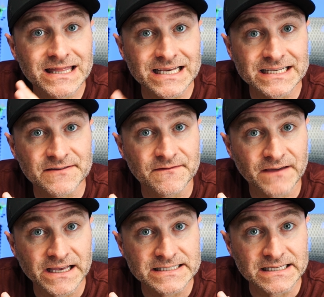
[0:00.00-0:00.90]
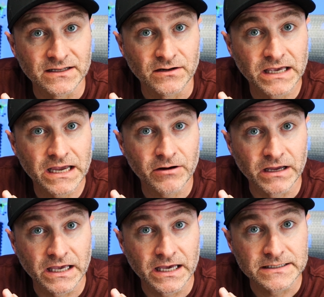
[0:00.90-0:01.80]
this fancy little
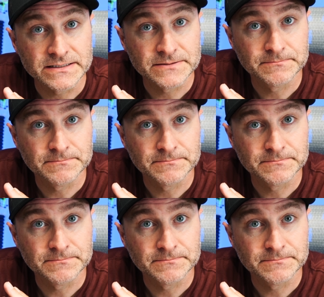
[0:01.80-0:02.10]
carrying case.